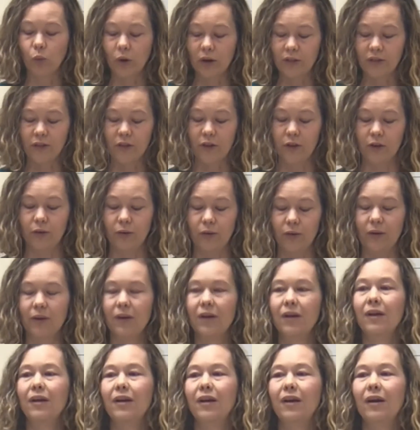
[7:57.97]
with you.
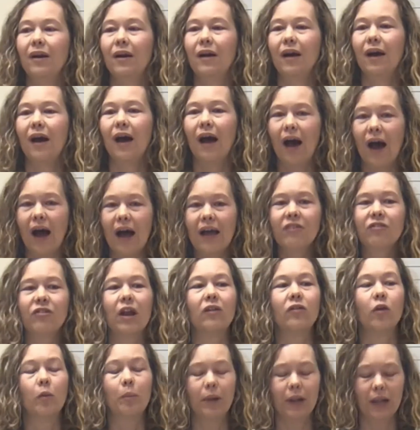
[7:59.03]
I still
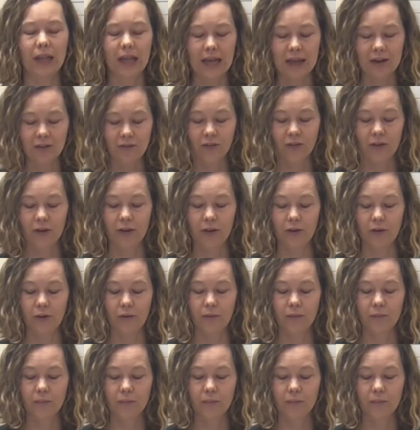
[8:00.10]
have a plan for you,